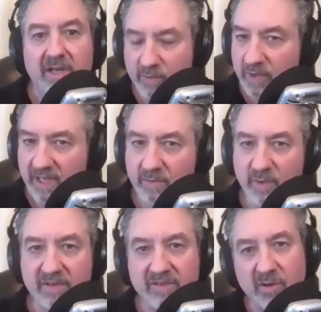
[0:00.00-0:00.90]
We're getting
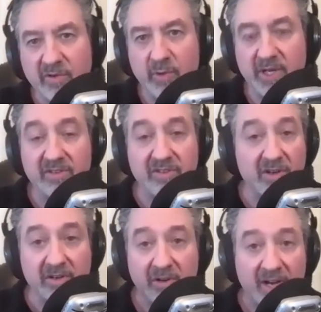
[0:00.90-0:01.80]
weird. So if we
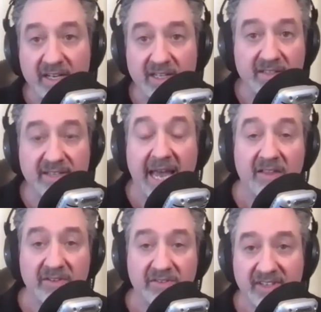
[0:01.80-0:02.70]
start creating
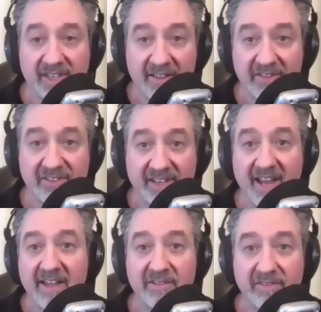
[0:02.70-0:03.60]
gallons and gallons and
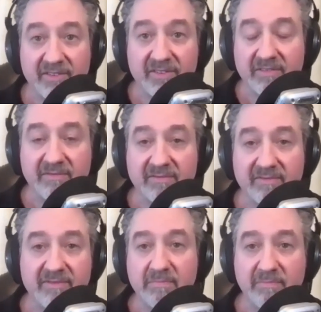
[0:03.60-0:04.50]
gallons and
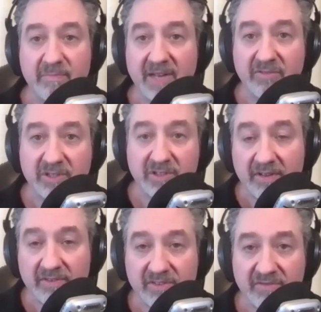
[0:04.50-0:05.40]
metric
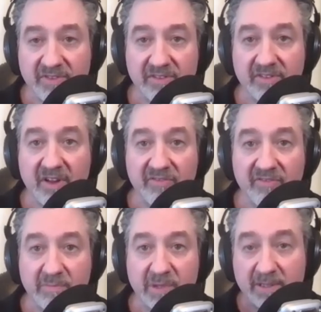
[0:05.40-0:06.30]
tons of this stuff
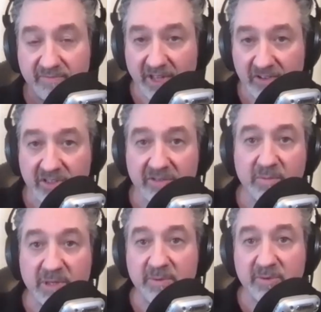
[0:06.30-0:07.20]
and flushing through
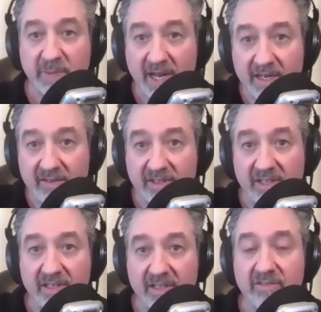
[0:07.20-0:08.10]
people's bodies and
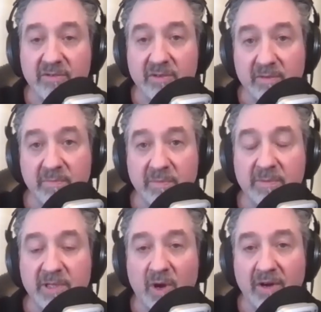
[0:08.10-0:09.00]
getting into the
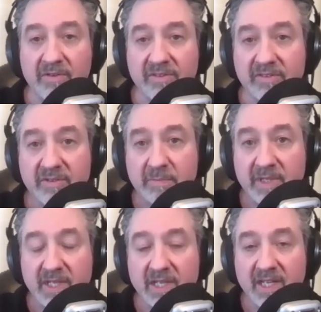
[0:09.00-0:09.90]
public water system
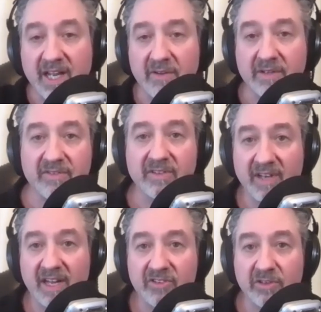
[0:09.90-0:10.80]
and out into
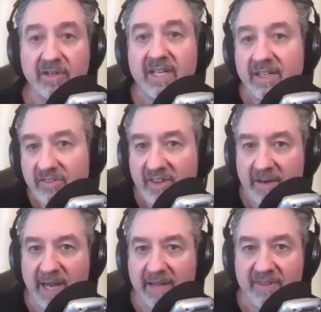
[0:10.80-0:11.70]
nature, is that a
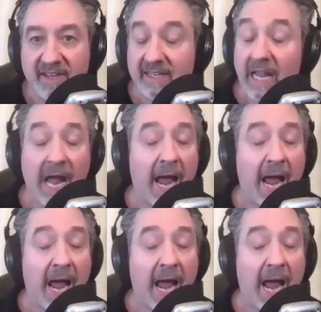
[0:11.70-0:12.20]
bad thing?